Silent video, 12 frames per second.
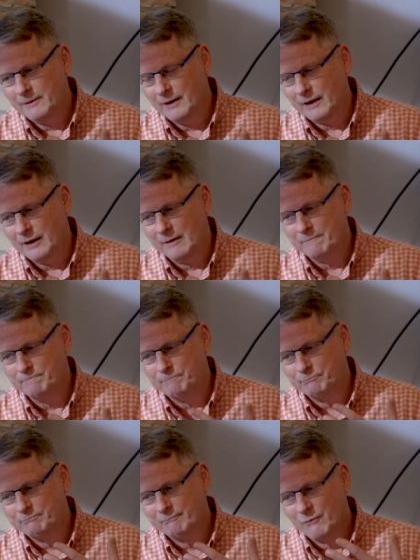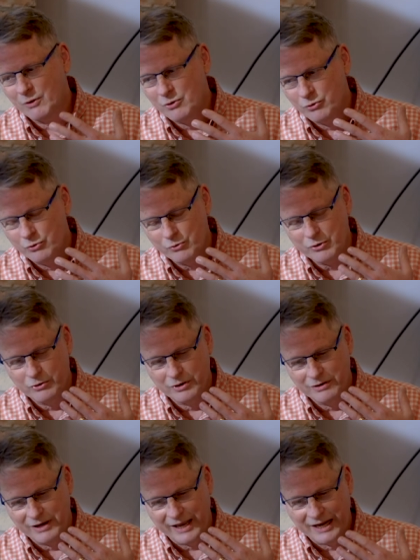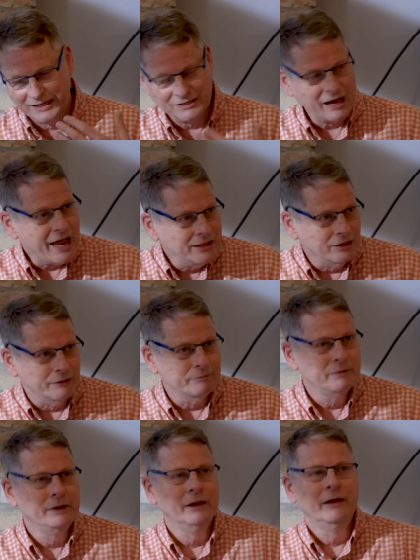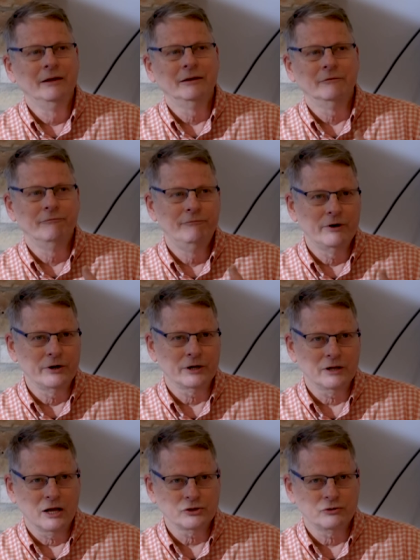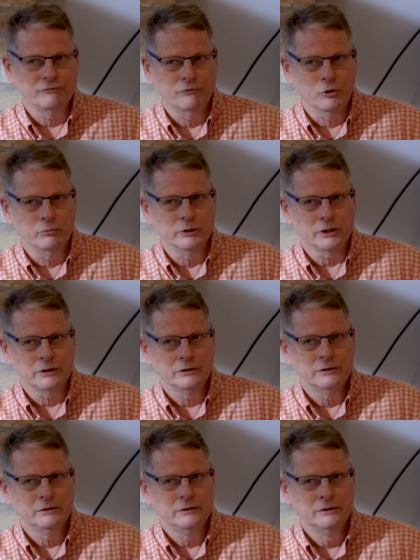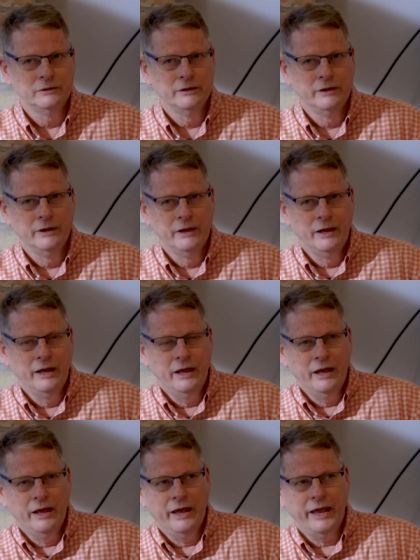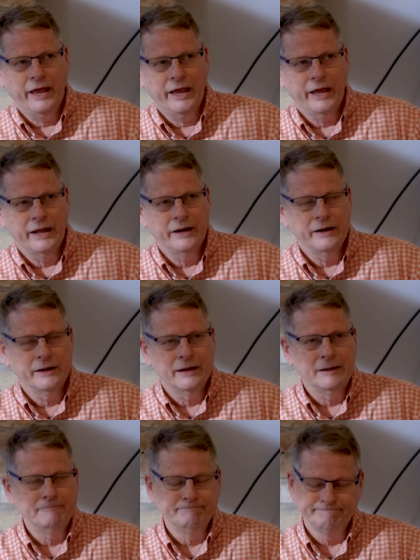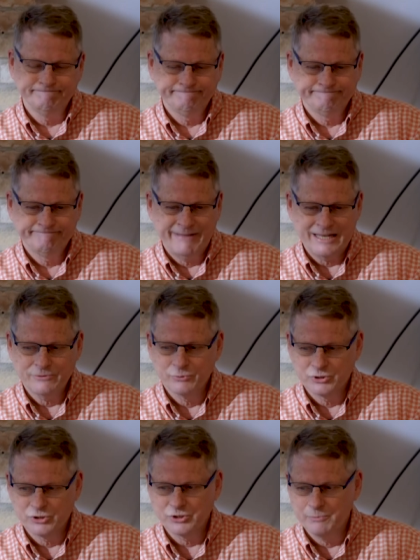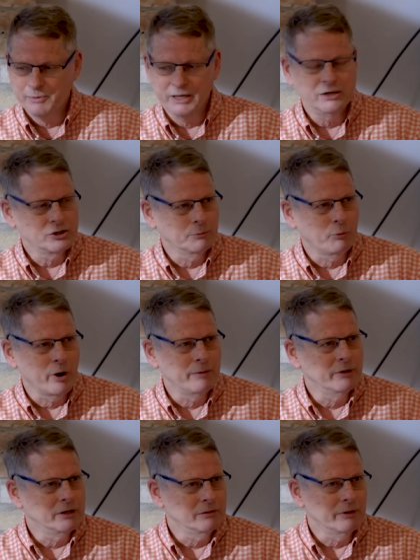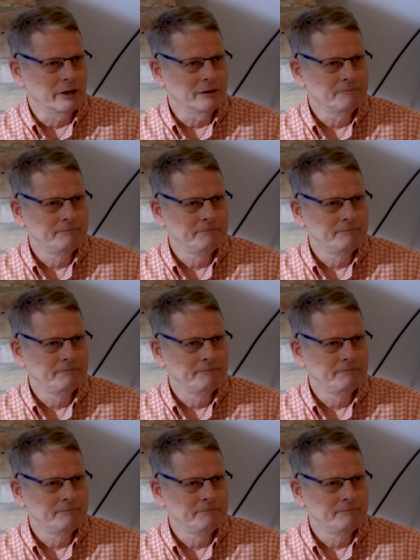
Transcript: um, you get inside them, they're very claustrophobic, and um, that was just a big disappointment to me.